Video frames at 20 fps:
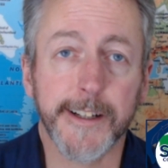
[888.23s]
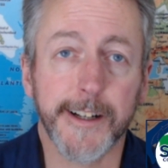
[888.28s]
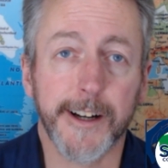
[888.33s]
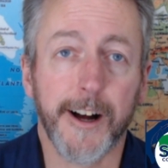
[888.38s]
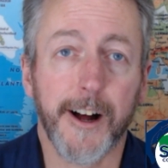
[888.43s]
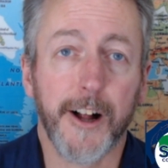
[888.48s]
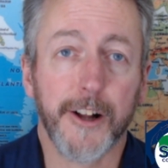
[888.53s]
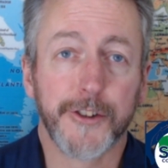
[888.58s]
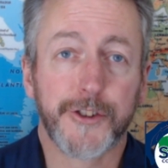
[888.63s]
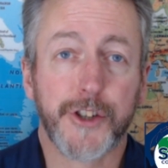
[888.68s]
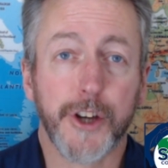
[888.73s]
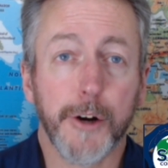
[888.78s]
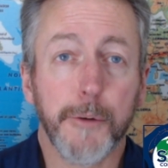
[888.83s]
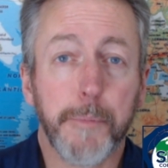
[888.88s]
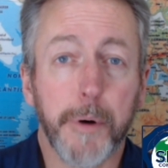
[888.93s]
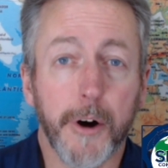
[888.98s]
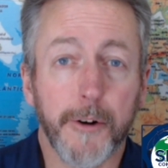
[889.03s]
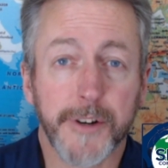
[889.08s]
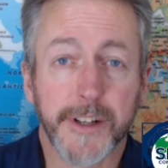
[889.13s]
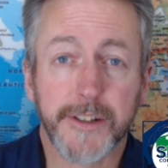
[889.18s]
all show
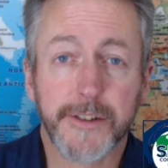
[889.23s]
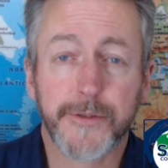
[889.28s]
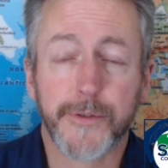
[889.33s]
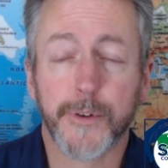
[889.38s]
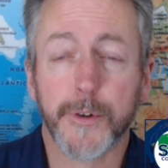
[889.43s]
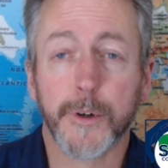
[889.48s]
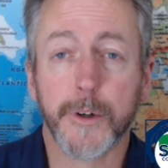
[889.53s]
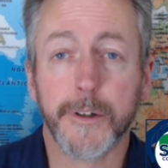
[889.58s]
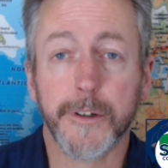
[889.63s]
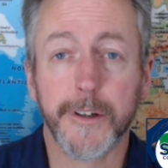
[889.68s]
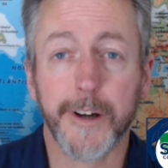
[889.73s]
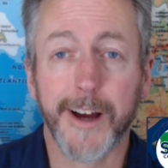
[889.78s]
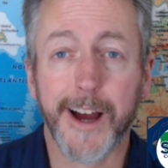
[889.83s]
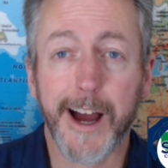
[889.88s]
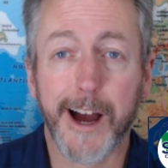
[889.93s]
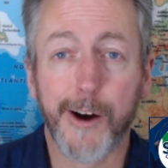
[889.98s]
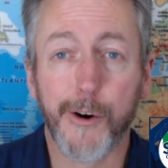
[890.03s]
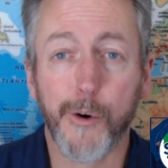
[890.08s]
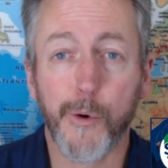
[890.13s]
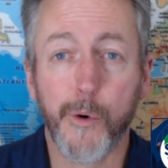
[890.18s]
ponies for
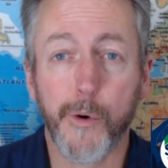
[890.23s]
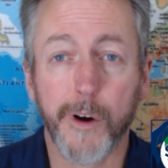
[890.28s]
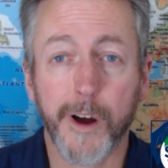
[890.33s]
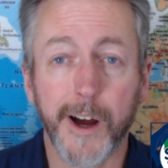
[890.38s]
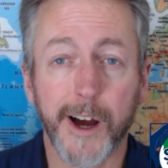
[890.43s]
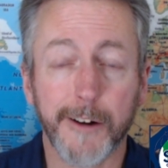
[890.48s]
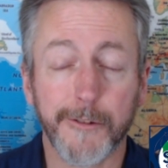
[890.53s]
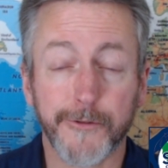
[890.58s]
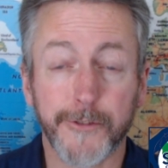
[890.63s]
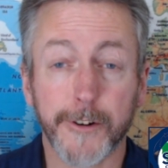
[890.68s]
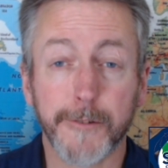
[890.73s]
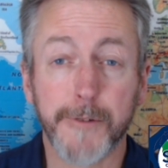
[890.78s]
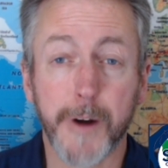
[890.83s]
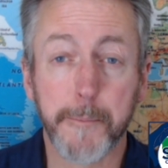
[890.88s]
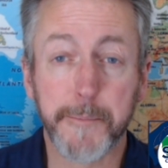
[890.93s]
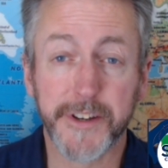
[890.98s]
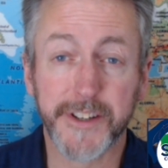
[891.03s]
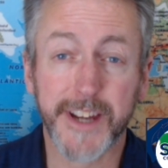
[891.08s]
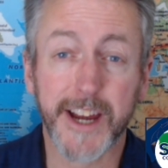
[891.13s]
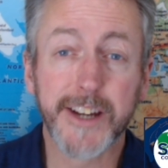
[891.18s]
for
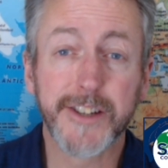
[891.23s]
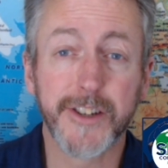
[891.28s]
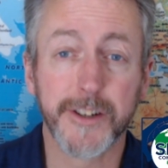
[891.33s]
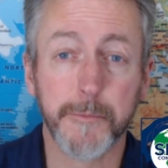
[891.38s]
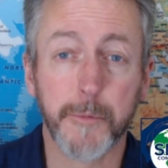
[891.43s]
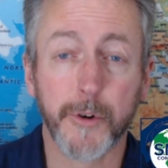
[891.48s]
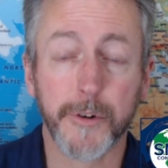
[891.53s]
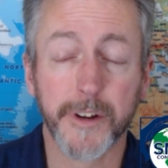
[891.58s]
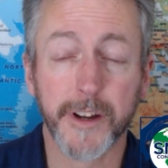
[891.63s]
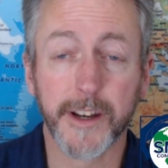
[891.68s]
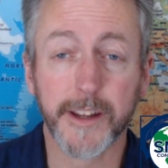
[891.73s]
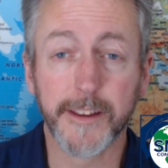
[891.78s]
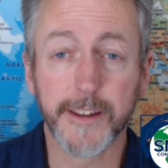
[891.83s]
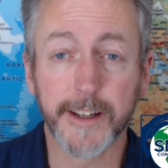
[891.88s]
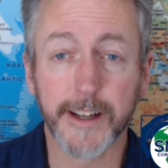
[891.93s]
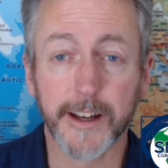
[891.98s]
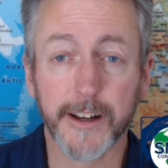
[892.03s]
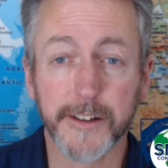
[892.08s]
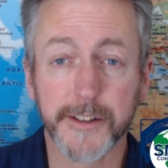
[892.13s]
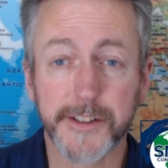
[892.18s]
reputation more than
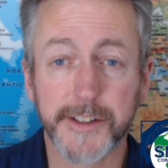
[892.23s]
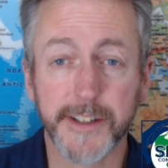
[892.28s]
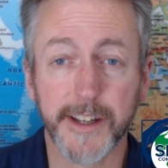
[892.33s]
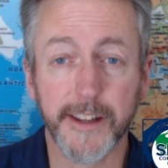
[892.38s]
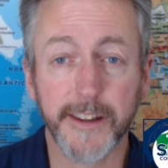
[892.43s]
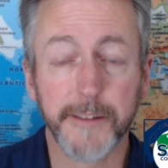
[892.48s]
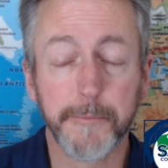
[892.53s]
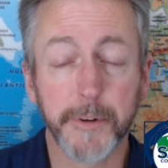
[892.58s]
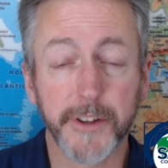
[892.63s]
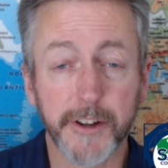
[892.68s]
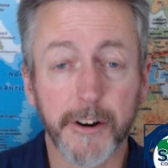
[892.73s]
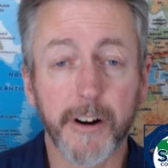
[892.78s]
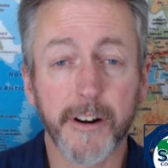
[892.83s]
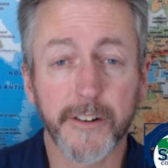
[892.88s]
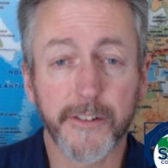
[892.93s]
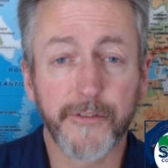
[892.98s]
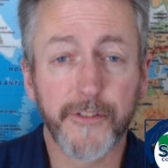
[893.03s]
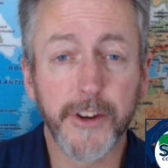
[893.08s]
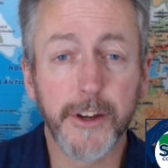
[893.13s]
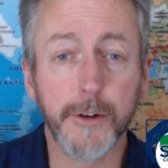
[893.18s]
anything else. But there are
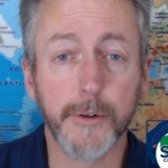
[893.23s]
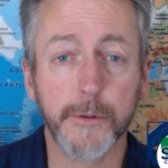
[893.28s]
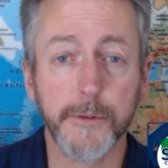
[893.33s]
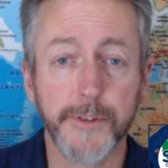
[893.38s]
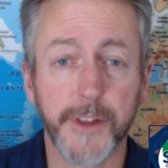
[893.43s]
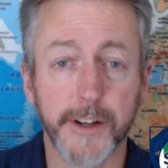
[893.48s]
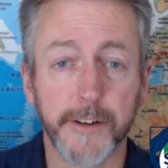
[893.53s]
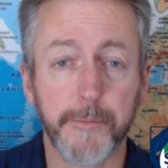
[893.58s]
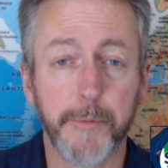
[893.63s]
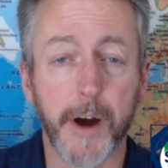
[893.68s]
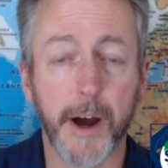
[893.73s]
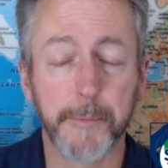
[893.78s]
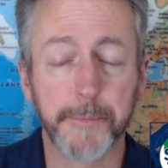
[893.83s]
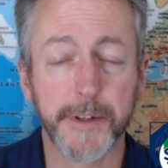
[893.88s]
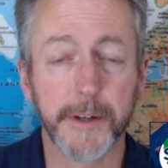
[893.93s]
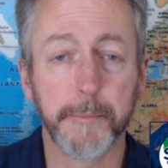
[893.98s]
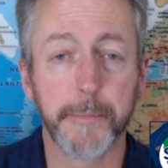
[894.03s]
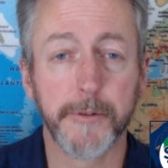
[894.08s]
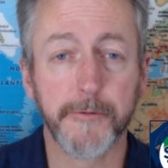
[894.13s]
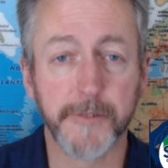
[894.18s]
a few that have popped
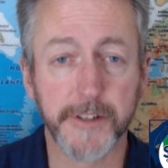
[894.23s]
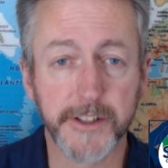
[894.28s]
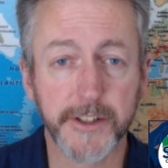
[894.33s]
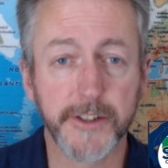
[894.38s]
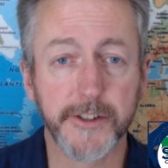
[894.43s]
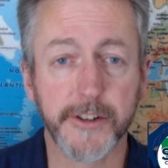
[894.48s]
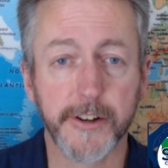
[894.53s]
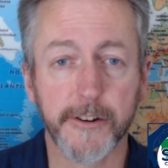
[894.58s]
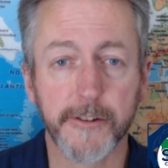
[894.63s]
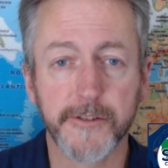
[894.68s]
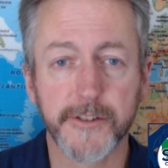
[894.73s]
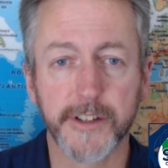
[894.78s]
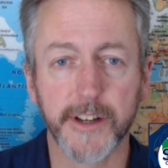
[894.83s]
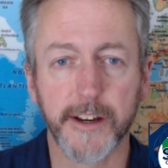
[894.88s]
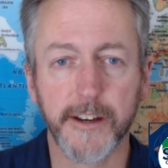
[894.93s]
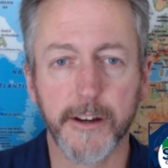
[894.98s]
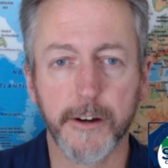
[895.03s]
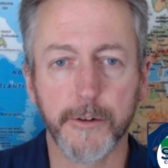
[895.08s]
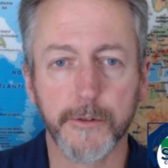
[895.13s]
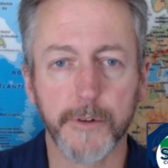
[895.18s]
up in recent years. I
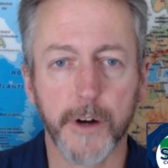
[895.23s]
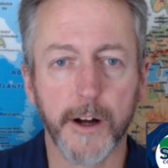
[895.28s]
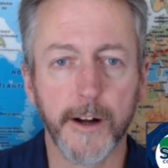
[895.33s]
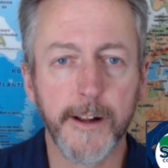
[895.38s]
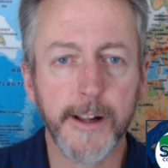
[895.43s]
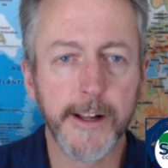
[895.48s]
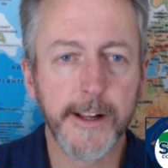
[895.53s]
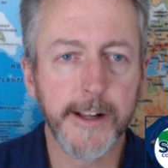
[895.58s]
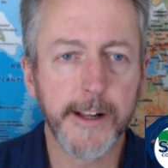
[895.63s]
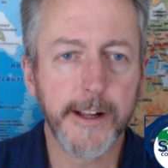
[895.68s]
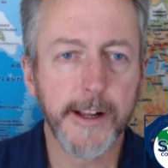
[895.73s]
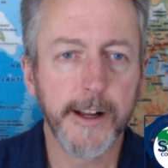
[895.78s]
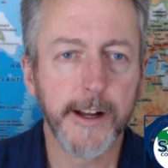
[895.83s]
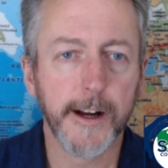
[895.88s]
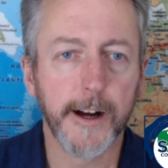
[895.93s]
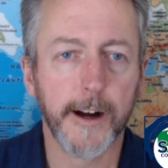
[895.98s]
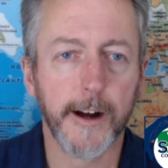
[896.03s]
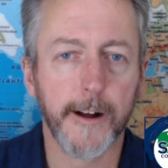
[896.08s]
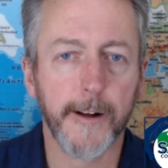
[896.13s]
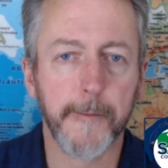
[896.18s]
know
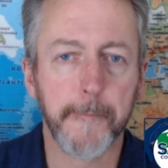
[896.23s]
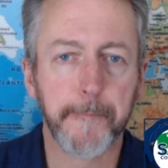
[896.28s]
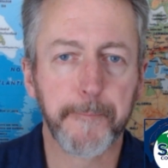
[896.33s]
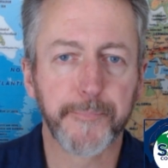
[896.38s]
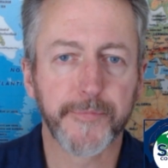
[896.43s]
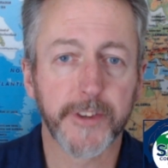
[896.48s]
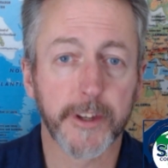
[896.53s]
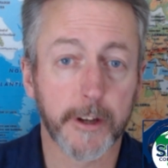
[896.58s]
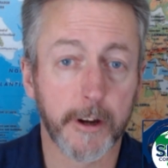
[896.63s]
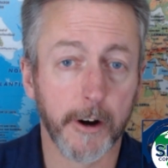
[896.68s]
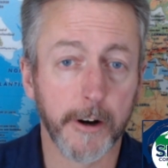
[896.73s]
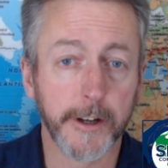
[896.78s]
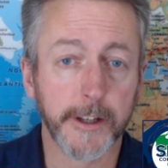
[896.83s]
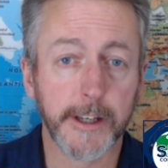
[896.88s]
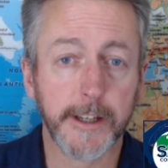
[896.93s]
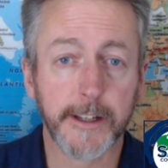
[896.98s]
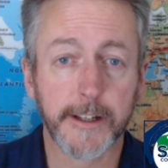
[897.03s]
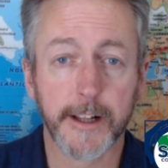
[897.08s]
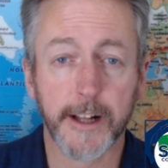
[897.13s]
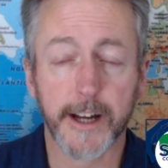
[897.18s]
The
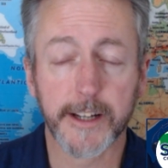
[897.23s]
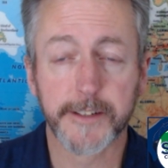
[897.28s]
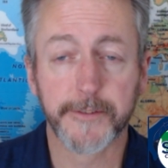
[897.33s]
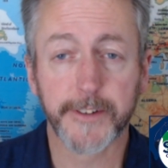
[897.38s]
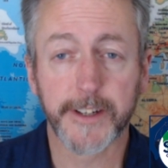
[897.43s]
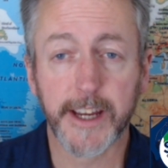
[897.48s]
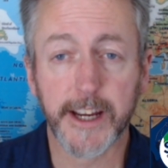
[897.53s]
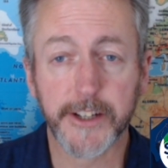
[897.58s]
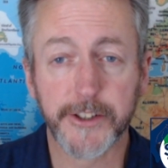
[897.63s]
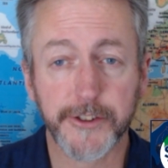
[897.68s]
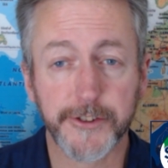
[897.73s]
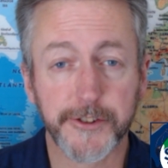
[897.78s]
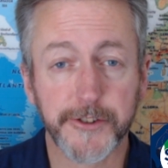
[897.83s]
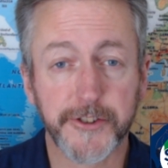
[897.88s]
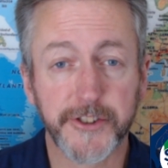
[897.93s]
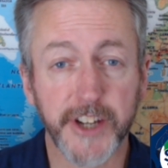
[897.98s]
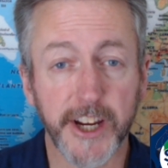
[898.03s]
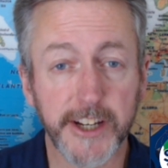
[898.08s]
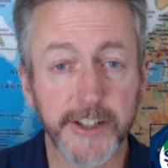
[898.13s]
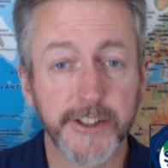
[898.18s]
Carnegie classifications are
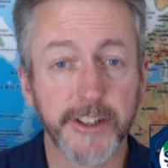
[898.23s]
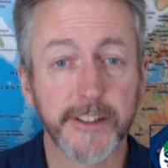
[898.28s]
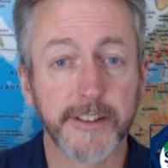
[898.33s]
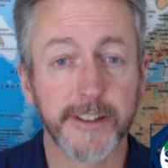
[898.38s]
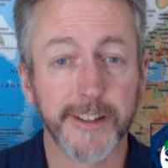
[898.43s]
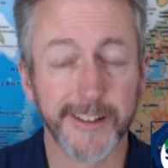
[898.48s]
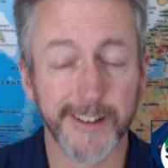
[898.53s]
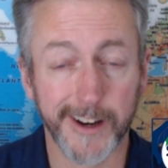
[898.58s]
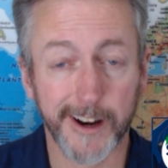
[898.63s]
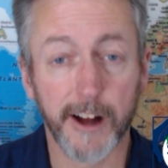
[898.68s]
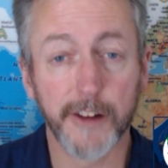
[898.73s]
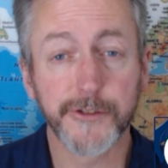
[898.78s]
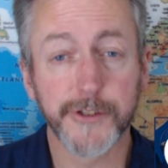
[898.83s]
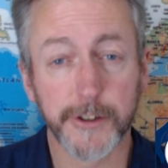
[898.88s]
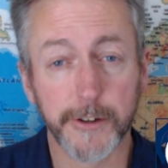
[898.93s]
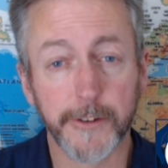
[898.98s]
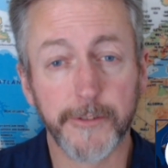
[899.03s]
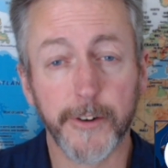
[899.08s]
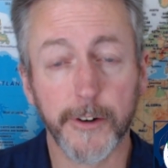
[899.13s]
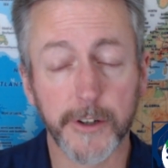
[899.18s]
changing to
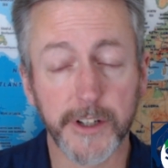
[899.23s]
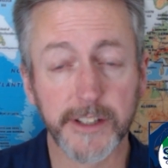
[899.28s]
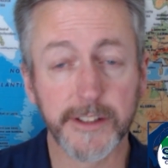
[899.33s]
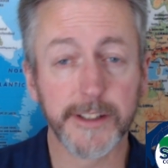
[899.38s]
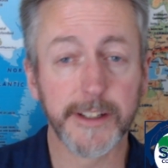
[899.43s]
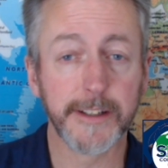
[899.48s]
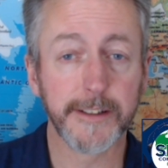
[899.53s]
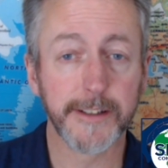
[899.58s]
also focusing